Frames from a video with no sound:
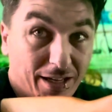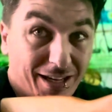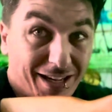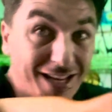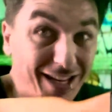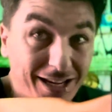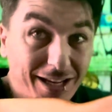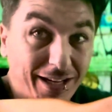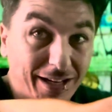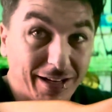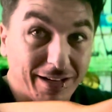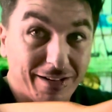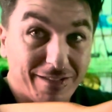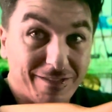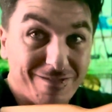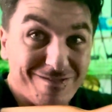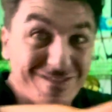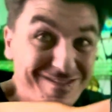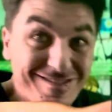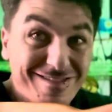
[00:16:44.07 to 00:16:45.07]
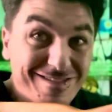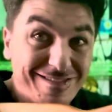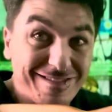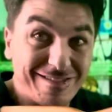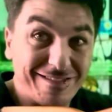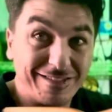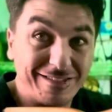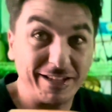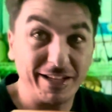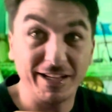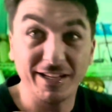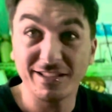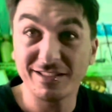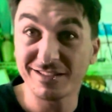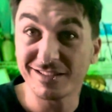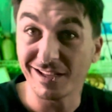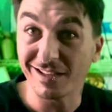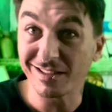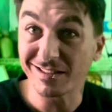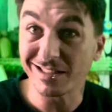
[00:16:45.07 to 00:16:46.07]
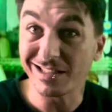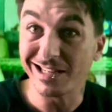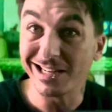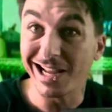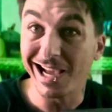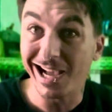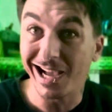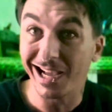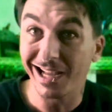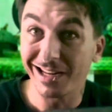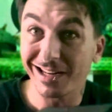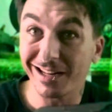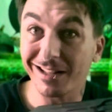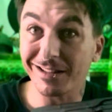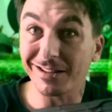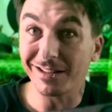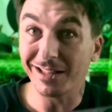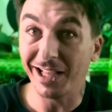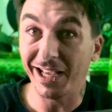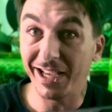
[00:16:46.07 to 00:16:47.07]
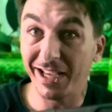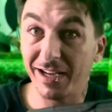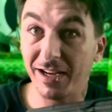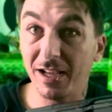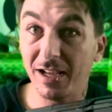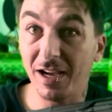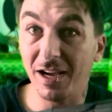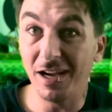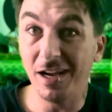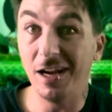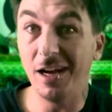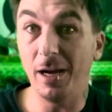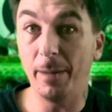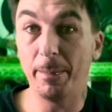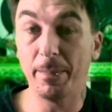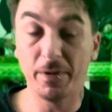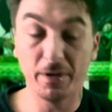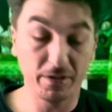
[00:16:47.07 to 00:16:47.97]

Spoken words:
It does not let up.